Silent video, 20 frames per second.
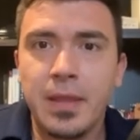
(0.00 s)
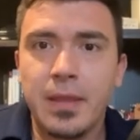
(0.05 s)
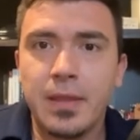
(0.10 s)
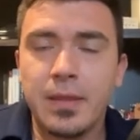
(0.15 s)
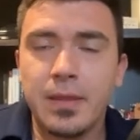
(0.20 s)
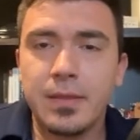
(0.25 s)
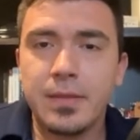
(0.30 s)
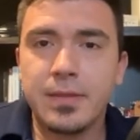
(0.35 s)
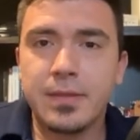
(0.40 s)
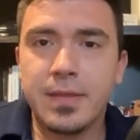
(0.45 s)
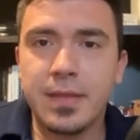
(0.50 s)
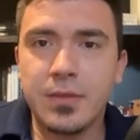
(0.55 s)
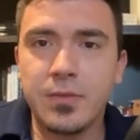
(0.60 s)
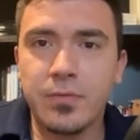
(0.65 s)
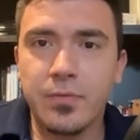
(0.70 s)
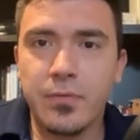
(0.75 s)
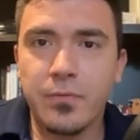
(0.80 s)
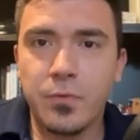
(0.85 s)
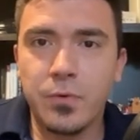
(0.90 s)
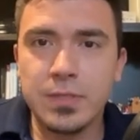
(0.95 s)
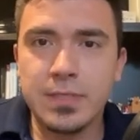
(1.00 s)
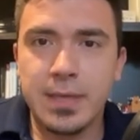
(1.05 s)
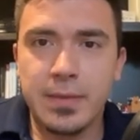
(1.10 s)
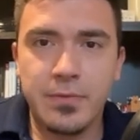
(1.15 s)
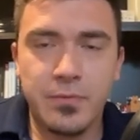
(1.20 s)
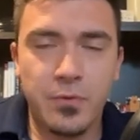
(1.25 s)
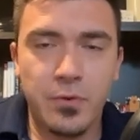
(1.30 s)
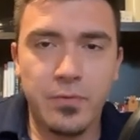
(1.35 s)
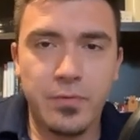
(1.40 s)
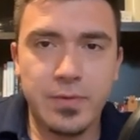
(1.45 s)
6 over 4 times
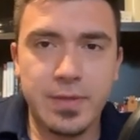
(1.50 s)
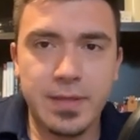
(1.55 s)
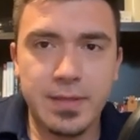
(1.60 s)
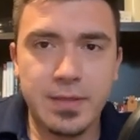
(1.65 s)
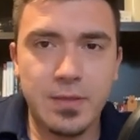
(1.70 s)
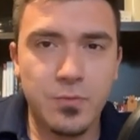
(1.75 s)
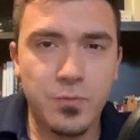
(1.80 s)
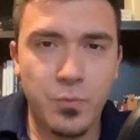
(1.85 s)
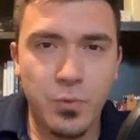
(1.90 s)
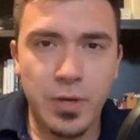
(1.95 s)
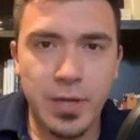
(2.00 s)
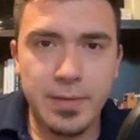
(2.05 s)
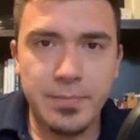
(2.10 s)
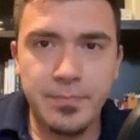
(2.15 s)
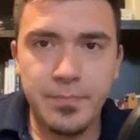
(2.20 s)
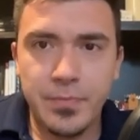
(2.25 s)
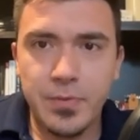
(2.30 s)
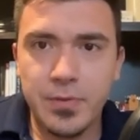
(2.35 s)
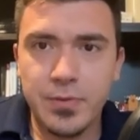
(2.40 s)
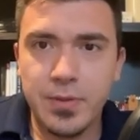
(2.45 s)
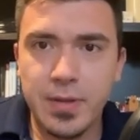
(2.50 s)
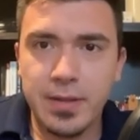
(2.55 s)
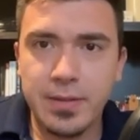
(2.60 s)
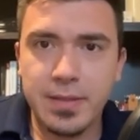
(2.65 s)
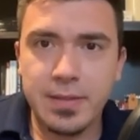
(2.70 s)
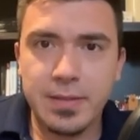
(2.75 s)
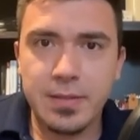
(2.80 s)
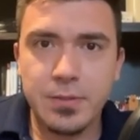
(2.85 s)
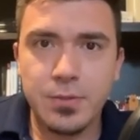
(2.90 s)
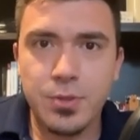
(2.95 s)
4 over 6 is 1. So now
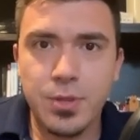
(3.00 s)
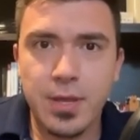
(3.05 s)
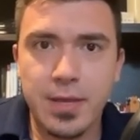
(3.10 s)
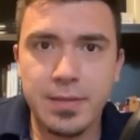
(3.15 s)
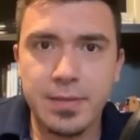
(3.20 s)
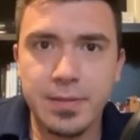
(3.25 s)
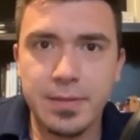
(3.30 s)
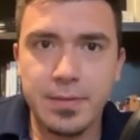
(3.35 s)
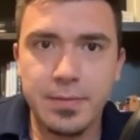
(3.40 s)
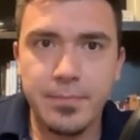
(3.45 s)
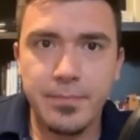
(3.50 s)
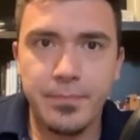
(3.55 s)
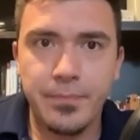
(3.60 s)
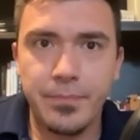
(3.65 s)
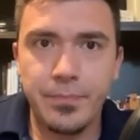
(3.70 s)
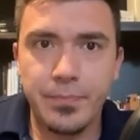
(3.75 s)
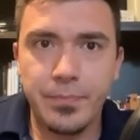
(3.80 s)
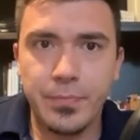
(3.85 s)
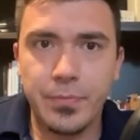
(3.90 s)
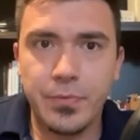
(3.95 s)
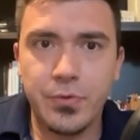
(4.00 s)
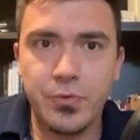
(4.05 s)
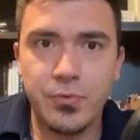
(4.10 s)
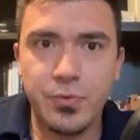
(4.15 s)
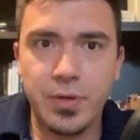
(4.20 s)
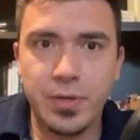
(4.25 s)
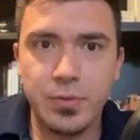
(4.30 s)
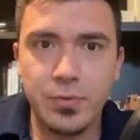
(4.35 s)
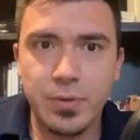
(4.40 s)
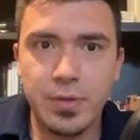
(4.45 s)
this is just
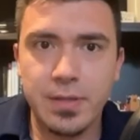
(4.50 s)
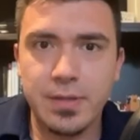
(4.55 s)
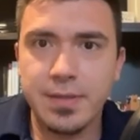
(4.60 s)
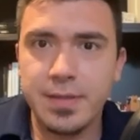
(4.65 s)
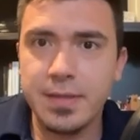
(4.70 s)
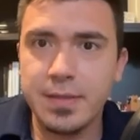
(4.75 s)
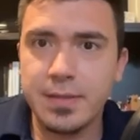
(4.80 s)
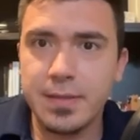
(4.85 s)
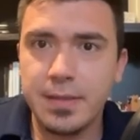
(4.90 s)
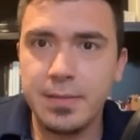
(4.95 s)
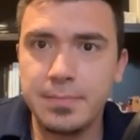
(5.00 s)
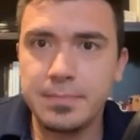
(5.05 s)
260